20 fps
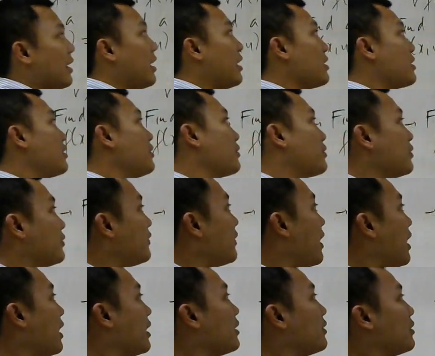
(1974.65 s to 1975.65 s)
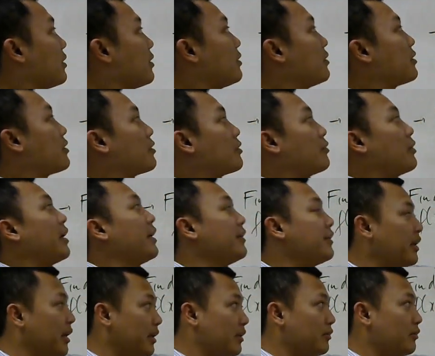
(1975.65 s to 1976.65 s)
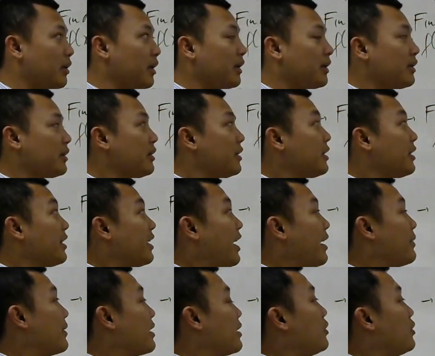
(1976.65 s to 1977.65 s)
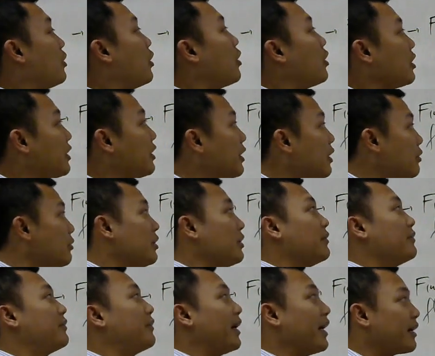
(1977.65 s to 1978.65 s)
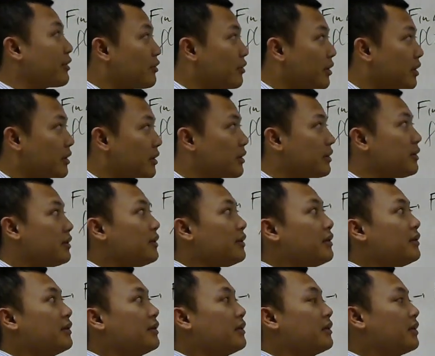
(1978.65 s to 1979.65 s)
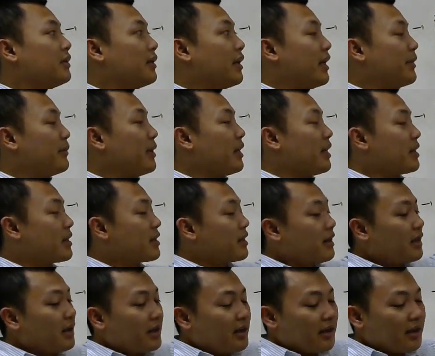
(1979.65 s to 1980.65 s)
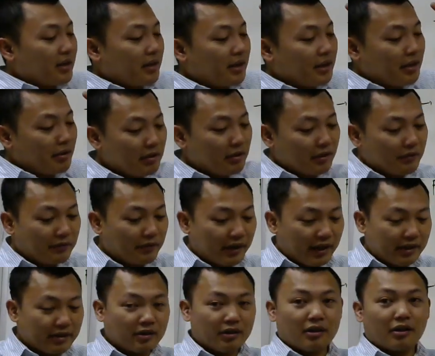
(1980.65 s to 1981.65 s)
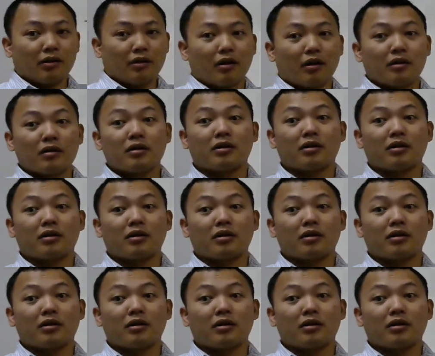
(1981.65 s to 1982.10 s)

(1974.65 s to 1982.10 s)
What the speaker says: ask you to find, gradient, right? I mean, not unit vector. It means the unit vector along